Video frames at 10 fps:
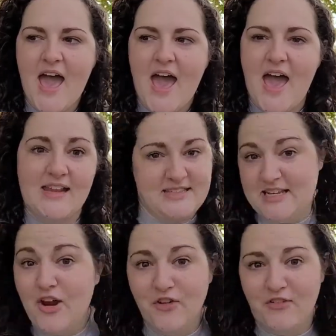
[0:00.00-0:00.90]
and it's
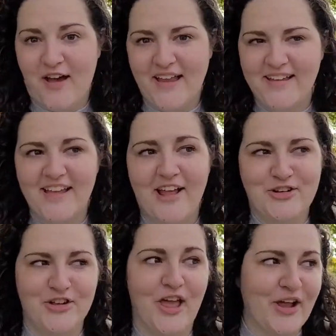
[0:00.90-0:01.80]
terrifying. And
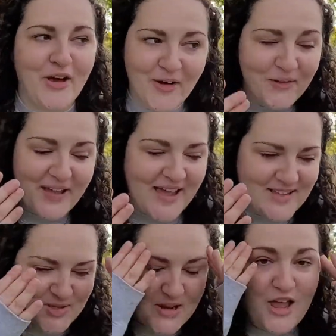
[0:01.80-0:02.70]
you're like, okay,
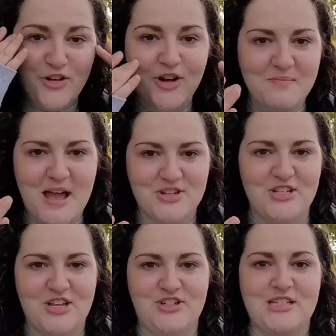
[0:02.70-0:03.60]
so now your
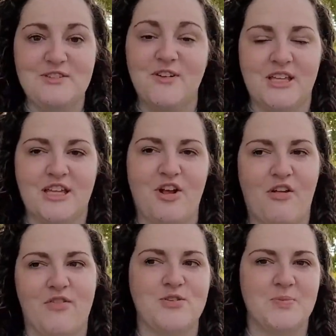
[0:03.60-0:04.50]
imagination is filling in
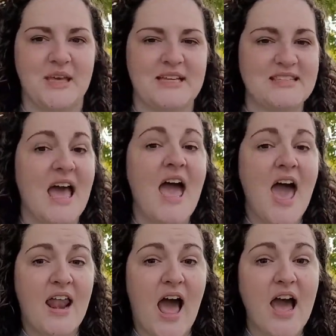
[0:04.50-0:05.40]
all those blanks.
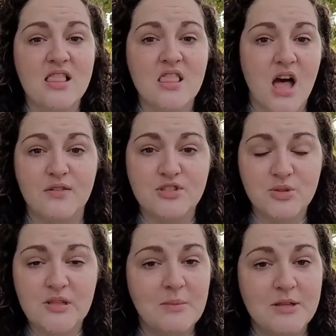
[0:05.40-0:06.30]
And I love
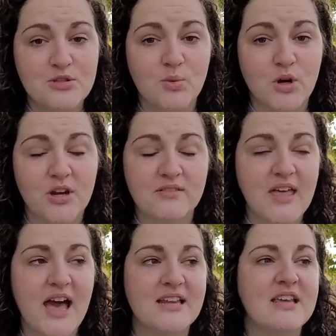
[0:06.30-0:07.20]
doing the mental work of
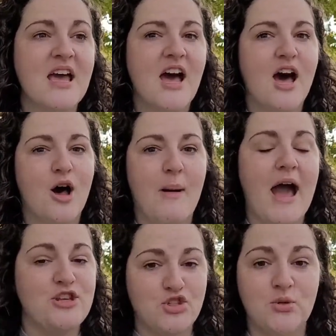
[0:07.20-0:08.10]
that.
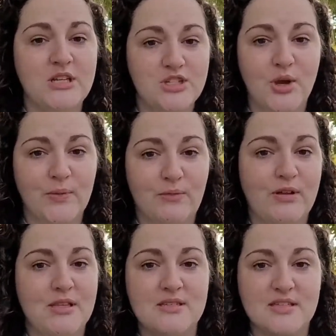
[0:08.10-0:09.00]
I do need to go reread
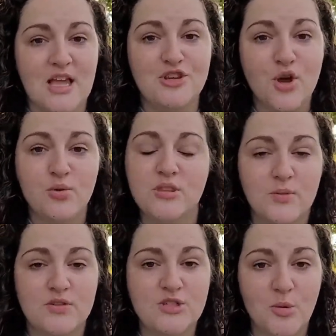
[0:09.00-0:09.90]
this because I know that there
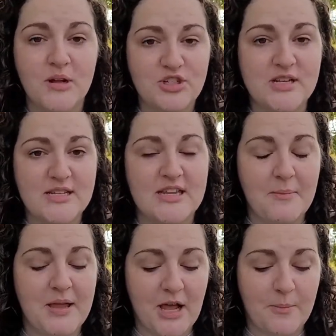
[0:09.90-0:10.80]
was so much I did
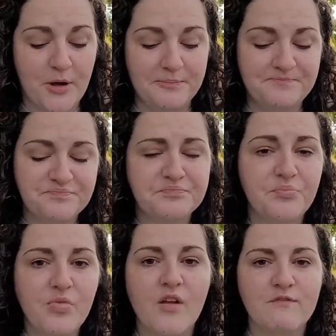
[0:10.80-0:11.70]
pick up on.
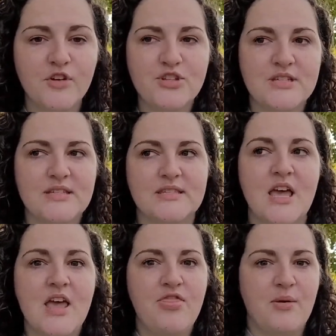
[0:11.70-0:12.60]
Versus
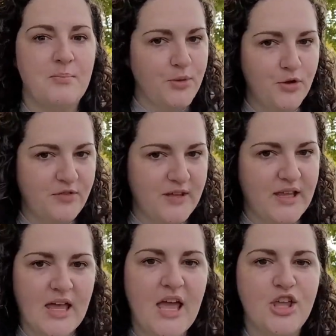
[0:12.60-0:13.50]
the
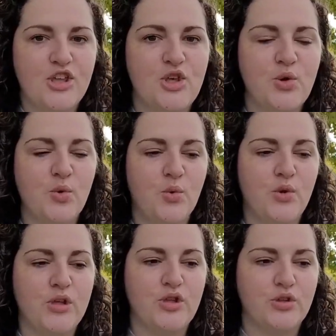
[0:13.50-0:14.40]
movie,
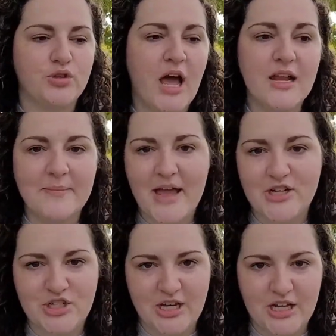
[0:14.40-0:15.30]
you're not
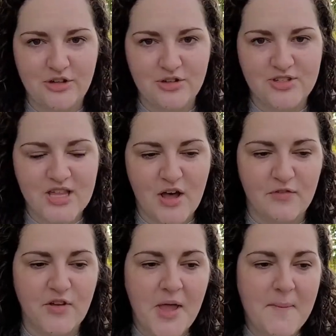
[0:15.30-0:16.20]
imagining it yourself,
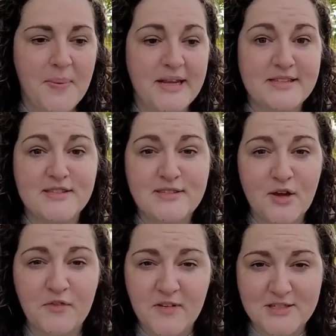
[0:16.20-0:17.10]
but it's
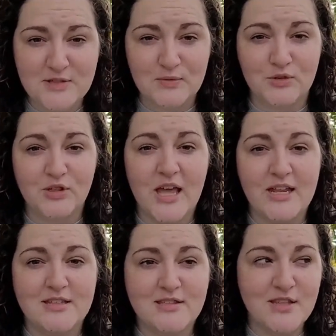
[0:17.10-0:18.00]
so visceral and
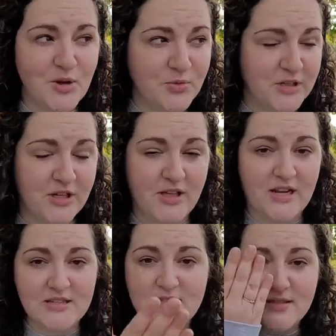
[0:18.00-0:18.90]
it's so real and
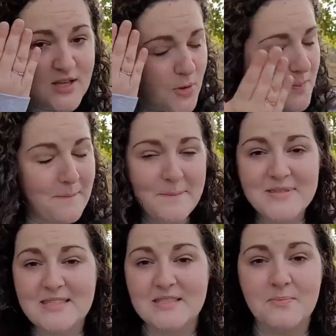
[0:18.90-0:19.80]
it's so
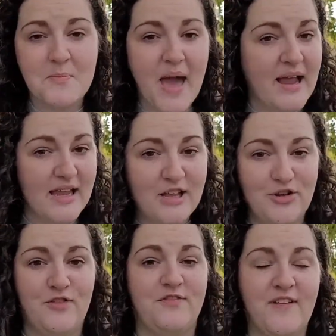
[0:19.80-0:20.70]
smack in
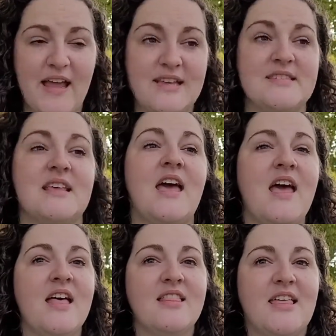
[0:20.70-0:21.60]
your face
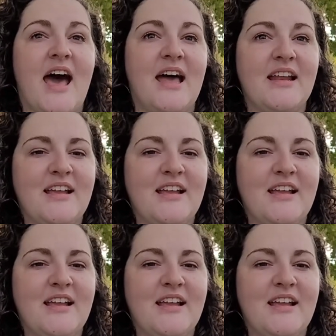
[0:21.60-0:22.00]
that